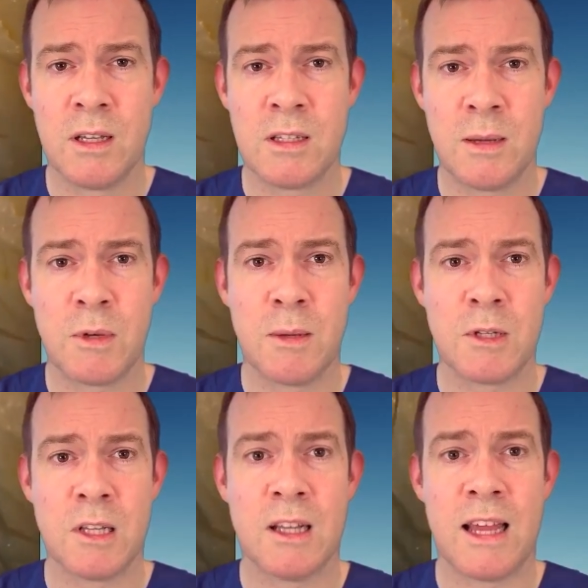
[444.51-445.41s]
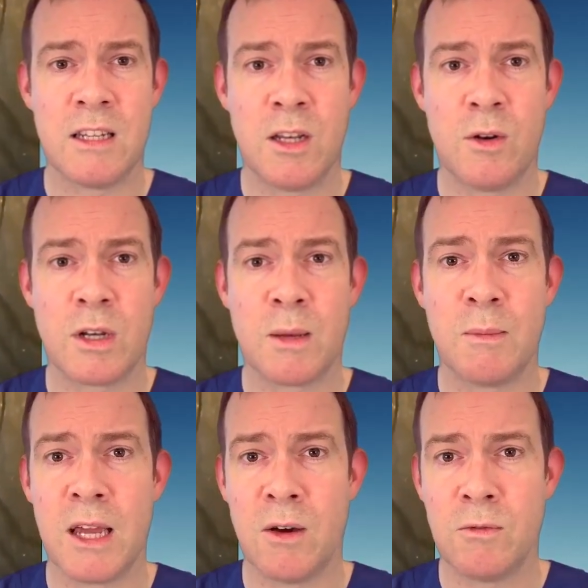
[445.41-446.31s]
Sometimes a little anterior can
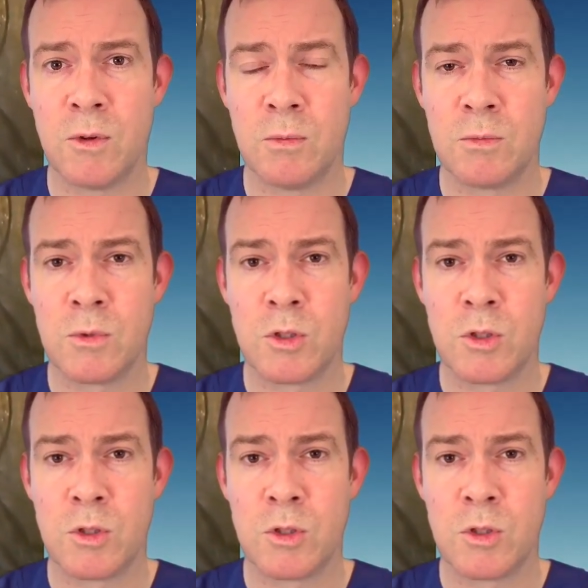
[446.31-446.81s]
be helpful,